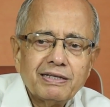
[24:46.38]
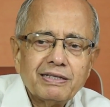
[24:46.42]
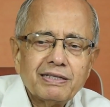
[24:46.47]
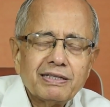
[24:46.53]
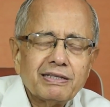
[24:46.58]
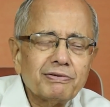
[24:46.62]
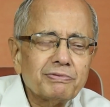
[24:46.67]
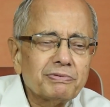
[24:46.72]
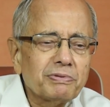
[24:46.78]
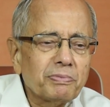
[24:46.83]

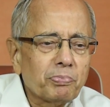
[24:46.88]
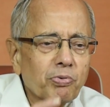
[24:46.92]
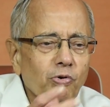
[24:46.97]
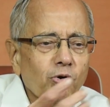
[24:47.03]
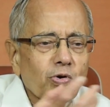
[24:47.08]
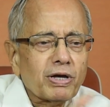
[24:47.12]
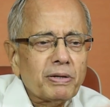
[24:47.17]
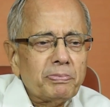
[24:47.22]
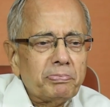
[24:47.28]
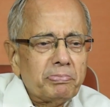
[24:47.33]
The
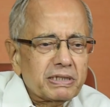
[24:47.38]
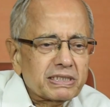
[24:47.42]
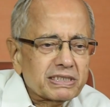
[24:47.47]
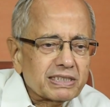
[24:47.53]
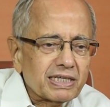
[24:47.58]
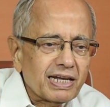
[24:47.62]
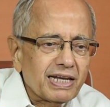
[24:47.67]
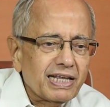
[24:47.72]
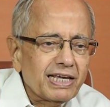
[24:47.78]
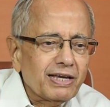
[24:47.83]
broken bricks
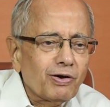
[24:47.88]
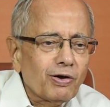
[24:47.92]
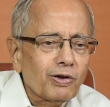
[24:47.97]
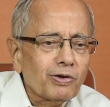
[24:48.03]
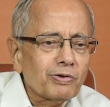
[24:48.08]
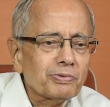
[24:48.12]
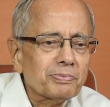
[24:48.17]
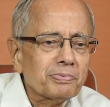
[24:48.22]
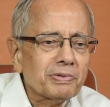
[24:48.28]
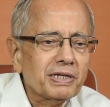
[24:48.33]
are lying all
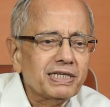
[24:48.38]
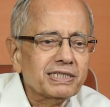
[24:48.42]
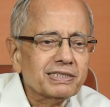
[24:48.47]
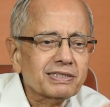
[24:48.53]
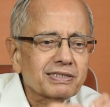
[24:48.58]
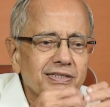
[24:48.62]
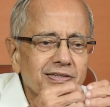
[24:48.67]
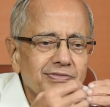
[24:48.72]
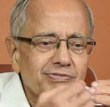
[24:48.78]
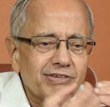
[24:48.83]
over the place,
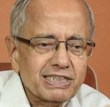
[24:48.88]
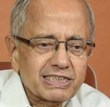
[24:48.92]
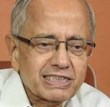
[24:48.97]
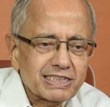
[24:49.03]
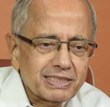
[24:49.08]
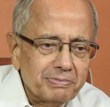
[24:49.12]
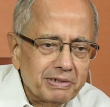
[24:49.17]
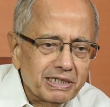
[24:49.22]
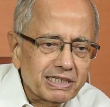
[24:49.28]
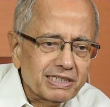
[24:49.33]
the waste
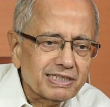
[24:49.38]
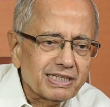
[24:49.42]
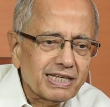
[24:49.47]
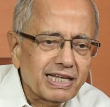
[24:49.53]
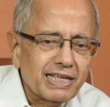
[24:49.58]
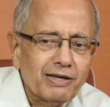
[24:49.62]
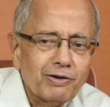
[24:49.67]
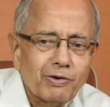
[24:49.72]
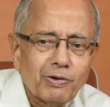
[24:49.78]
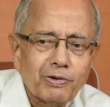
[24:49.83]
cement is
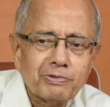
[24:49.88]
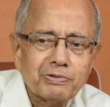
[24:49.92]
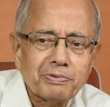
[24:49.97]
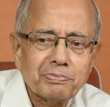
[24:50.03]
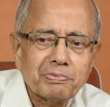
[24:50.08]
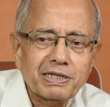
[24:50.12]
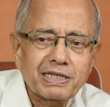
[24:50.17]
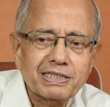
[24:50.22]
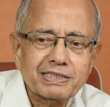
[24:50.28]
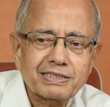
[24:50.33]
lying all over the
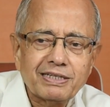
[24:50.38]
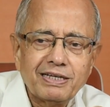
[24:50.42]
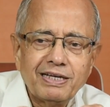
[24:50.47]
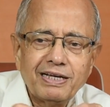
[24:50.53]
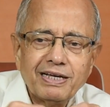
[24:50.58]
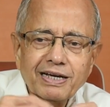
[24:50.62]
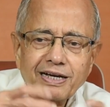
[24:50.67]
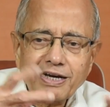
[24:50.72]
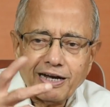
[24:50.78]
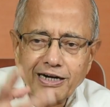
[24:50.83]
place,
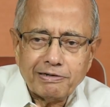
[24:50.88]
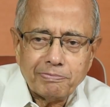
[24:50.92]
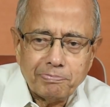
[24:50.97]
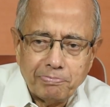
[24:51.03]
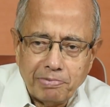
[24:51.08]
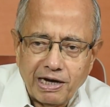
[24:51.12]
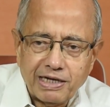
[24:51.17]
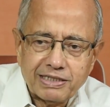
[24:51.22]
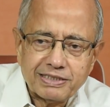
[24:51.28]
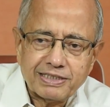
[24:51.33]
cut
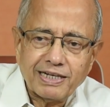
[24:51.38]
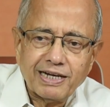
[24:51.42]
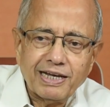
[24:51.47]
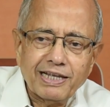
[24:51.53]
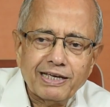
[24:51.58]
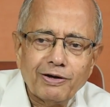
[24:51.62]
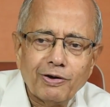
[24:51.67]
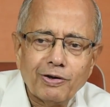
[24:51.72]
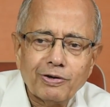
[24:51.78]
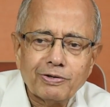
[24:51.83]
bars are
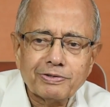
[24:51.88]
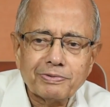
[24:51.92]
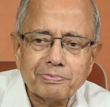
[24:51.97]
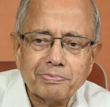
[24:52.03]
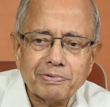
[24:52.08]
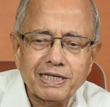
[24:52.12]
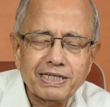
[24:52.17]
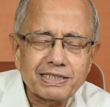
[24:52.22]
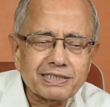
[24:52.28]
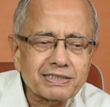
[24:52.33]
lying all over the
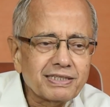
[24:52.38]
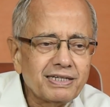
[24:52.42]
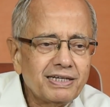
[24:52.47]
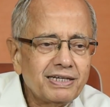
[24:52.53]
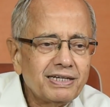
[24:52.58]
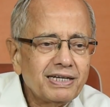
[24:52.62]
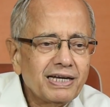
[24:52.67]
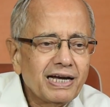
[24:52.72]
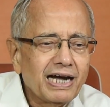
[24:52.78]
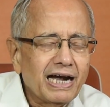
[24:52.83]
place,
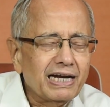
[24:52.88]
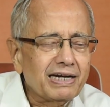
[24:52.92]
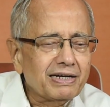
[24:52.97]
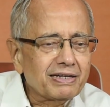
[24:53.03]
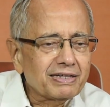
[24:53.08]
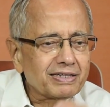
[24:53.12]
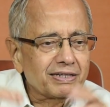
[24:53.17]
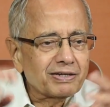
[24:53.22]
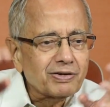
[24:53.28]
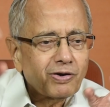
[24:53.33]
and
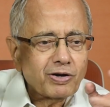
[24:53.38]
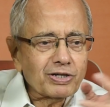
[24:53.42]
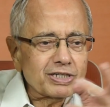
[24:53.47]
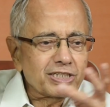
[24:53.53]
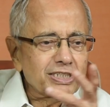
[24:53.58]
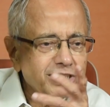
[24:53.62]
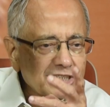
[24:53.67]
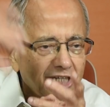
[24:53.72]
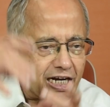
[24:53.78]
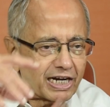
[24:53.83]

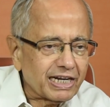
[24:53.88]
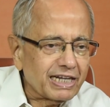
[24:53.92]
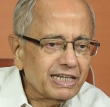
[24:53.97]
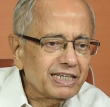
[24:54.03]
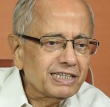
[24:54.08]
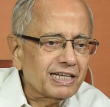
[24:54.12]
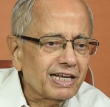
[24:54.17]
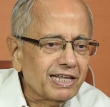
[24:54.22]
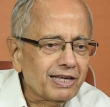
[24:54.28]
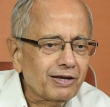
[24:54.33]
rotten shuttering
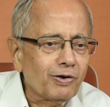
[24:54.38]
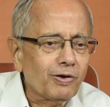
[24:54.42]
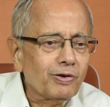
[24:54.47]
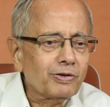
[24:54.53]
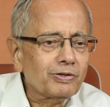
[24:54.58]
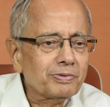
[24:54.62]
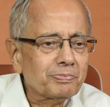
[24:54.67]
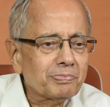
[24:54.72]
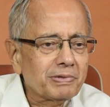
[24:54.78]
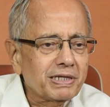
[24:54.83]
is lying all
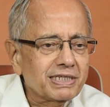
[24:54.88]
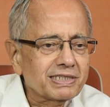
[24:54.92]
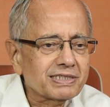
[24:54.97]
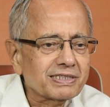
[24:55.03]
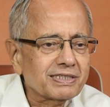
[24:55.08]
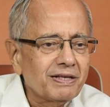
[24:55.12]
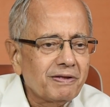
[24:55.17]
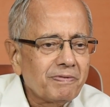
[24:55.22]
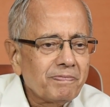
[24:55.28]
over the place.